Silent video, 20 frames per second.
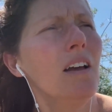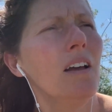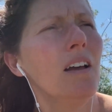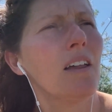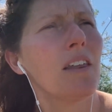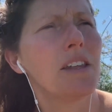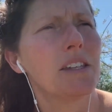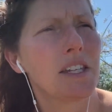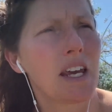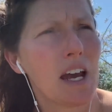
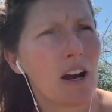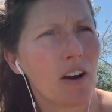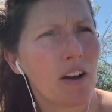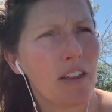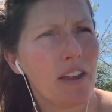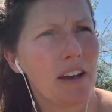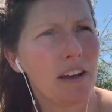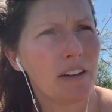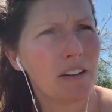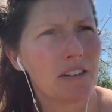the scary
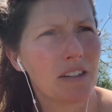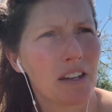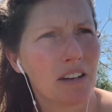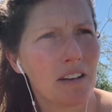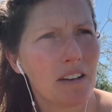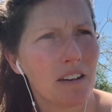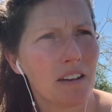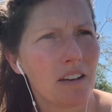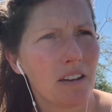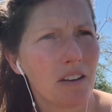things,
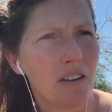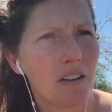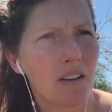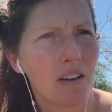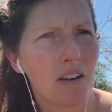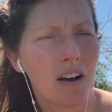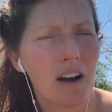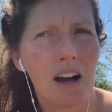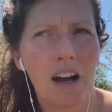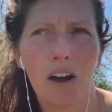and
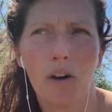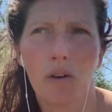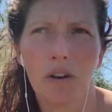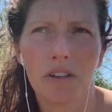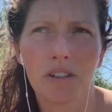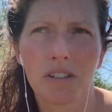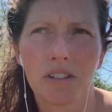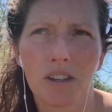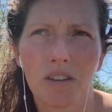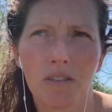I
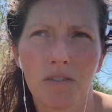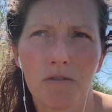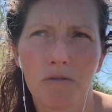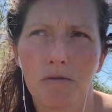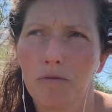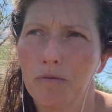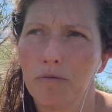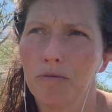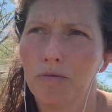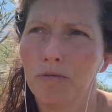always
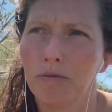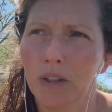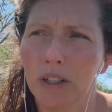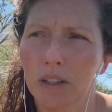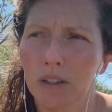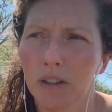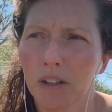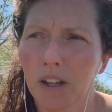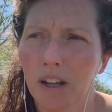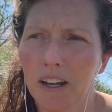
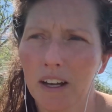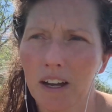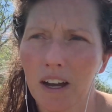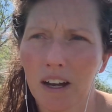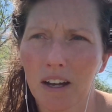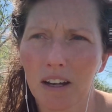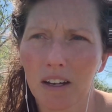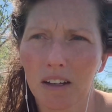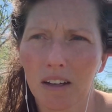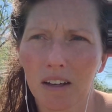feel like
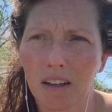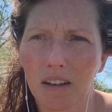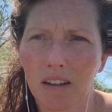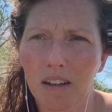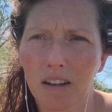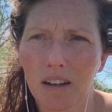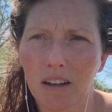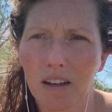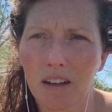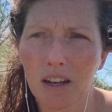I
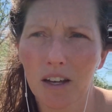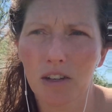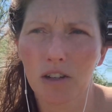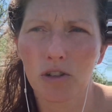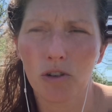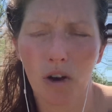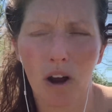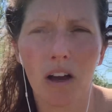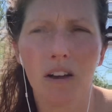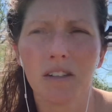can
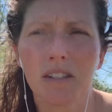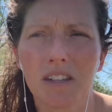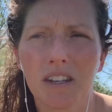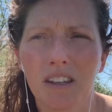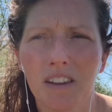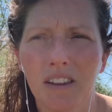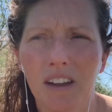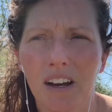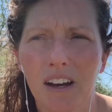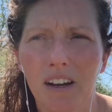trust
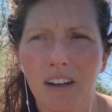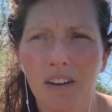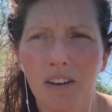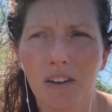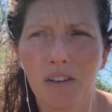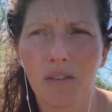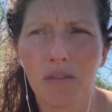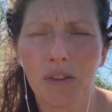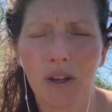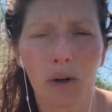that
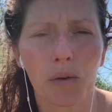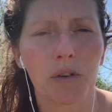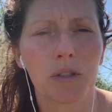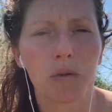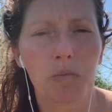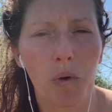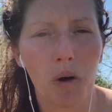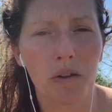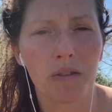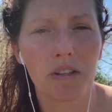their
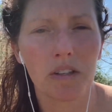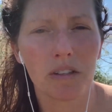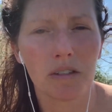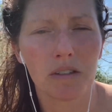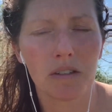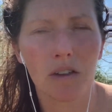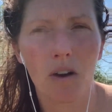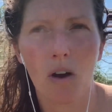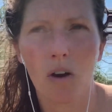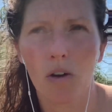
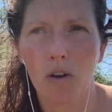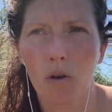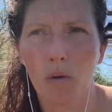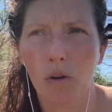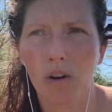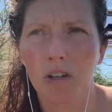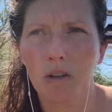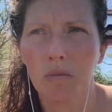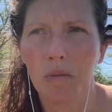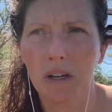responses are
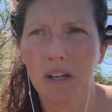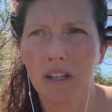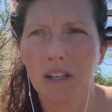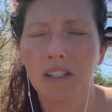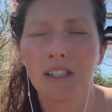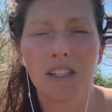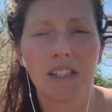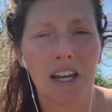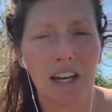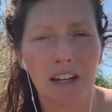going to be
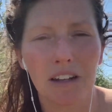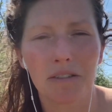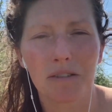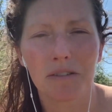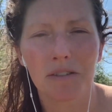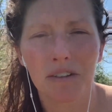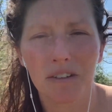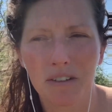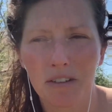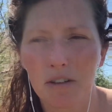safe
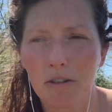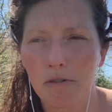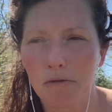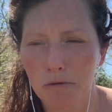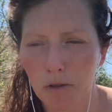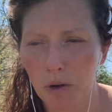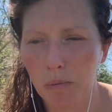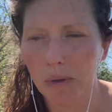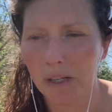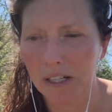
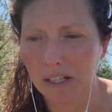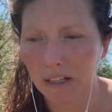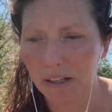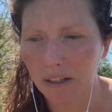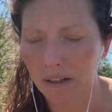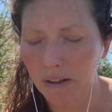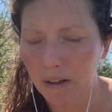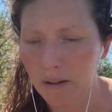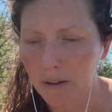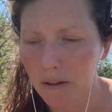for me.
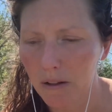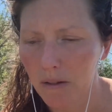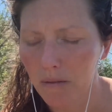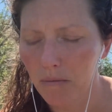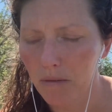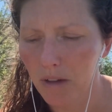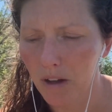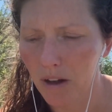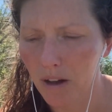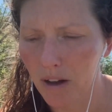
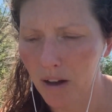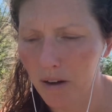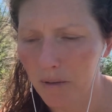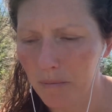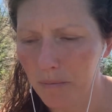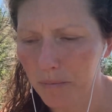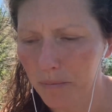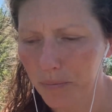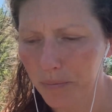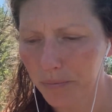
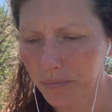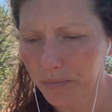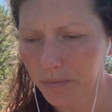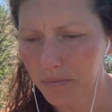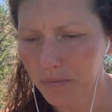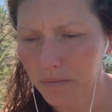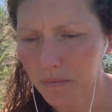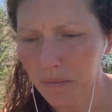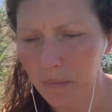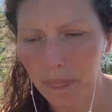And
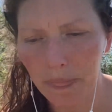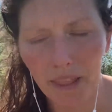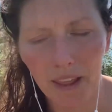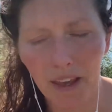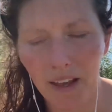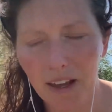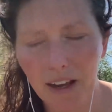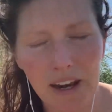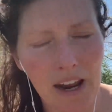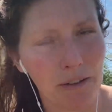
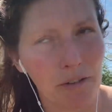they